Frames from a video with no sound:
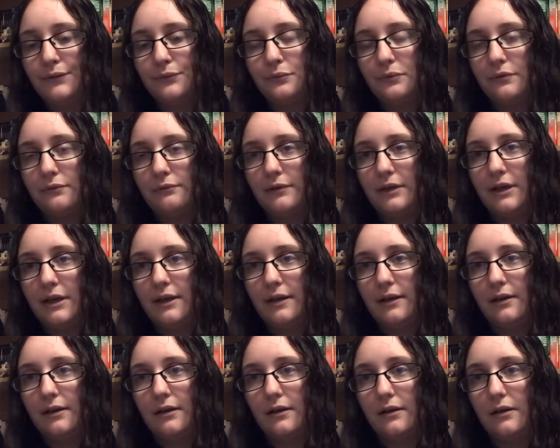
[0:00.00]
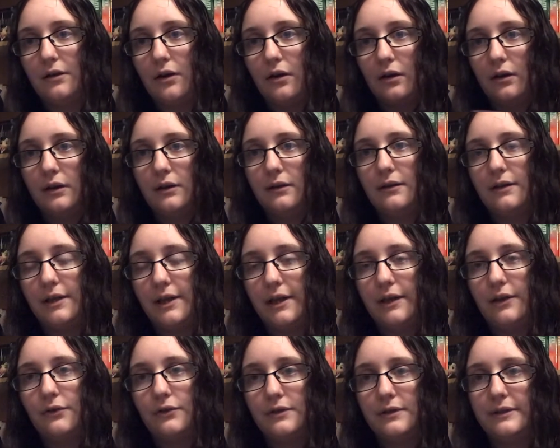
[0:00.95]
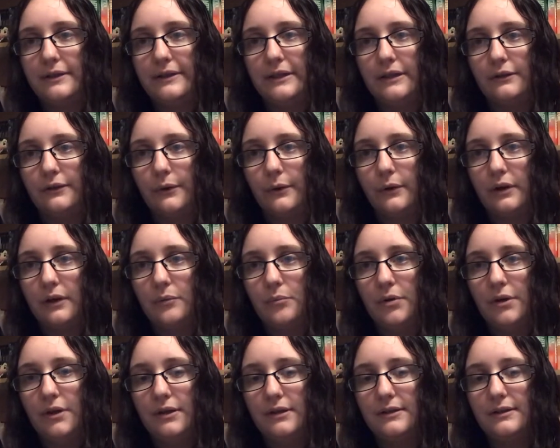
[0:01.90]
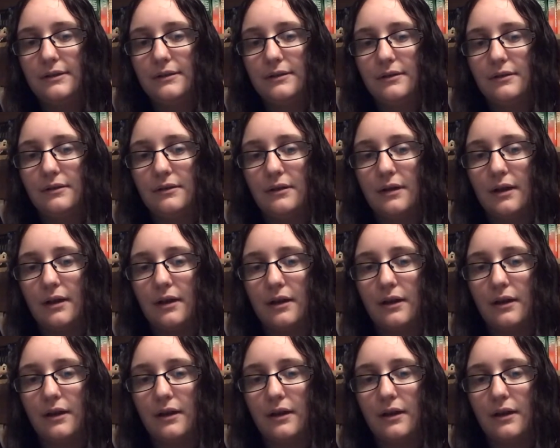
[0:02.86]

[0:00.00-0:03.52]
August, we're reading all of the Christina Lauren books,